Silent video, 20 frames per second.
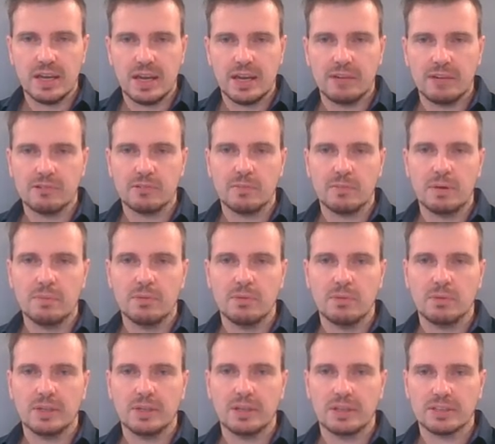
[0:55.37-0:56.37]
and remember
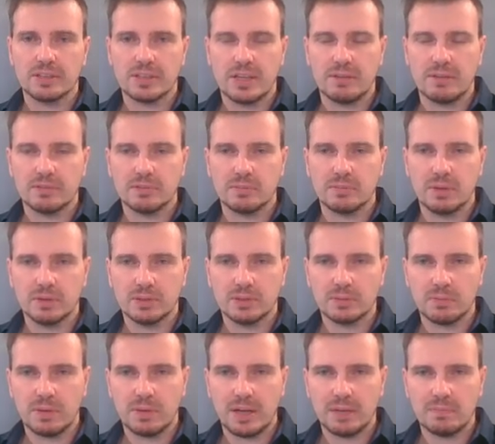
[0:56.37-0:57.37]
we're going to have to
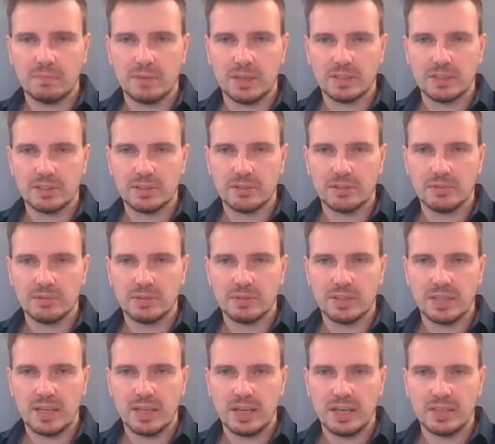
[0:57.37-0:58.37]
multiply it by two at
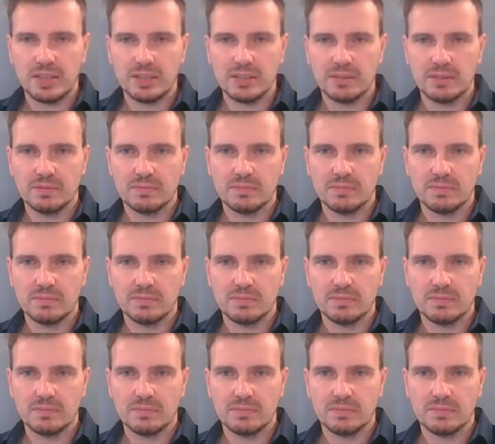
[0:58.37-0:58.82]
the end,